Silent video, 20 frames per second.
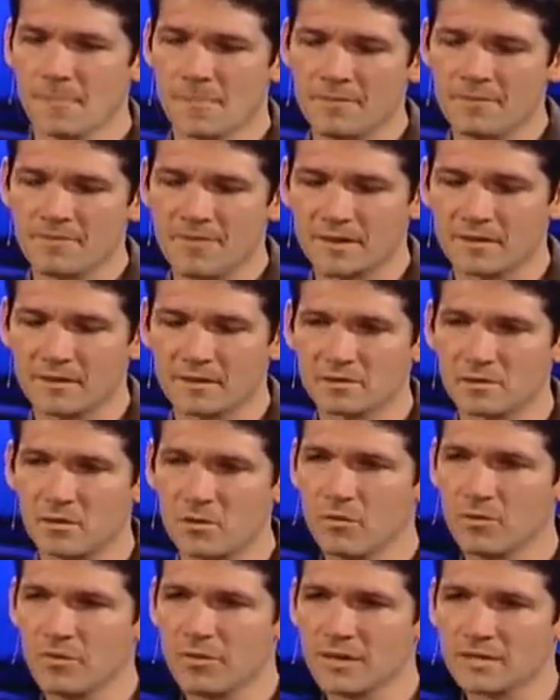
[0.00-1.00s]
In fact, this
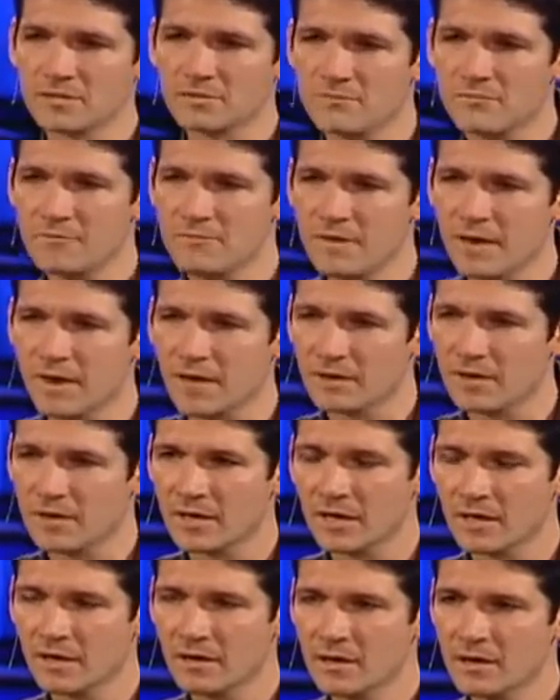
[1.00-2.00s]
whole thing is
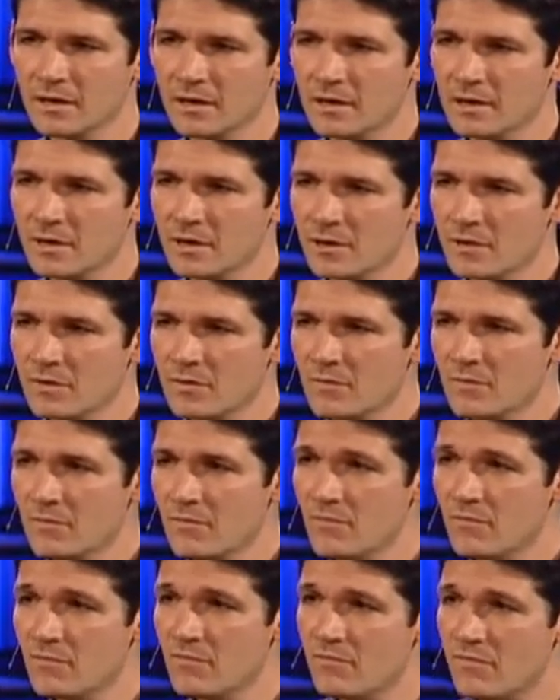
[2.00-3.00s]
very,
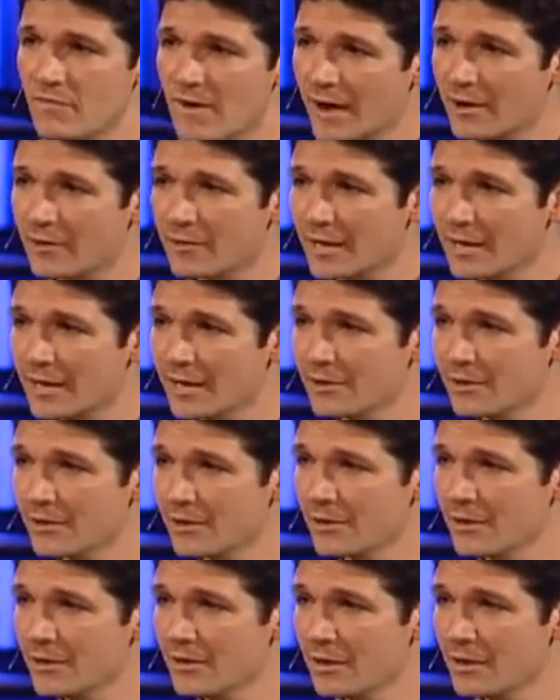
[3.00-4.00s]
very,
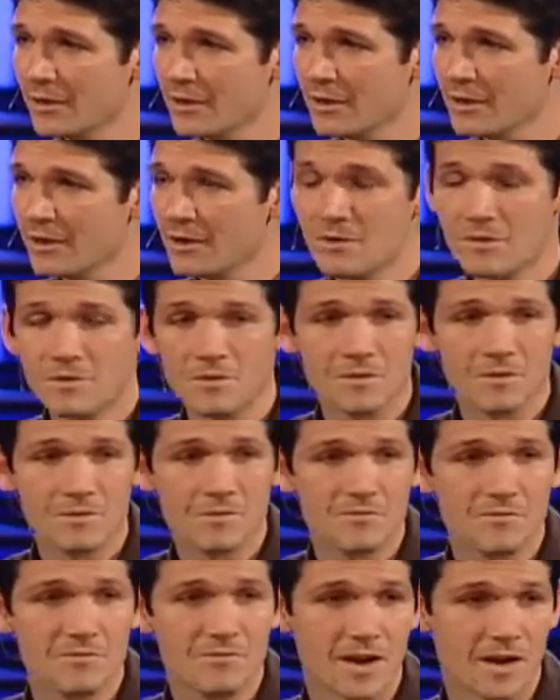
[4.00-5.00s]

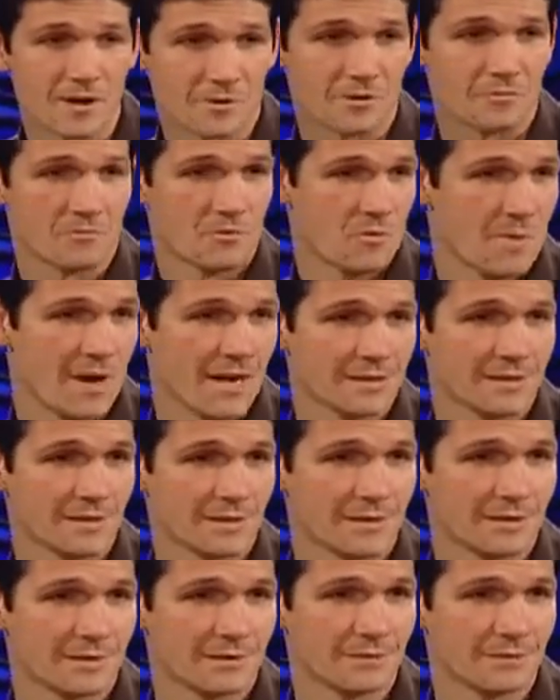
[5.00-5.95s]
very romantic.